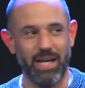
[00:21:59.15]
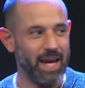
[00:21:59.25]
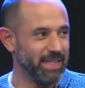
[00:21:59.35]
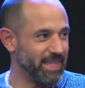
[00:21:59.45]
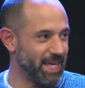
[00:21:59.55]

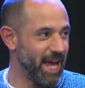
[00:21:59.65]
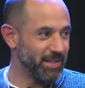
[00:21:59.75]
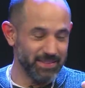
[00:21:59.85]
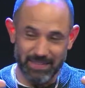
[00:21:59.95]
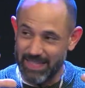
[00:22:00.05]
And
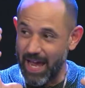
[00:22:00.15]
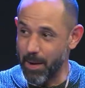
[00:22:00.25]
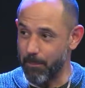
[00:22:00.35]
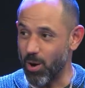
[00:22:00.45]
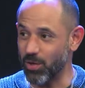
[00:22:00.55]
that,
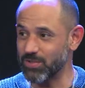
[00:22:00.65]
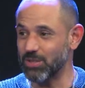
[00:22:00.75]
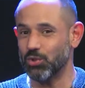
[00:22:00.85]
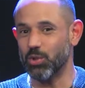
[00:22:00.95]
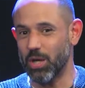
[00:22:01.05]
that policy
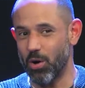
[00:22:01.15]
took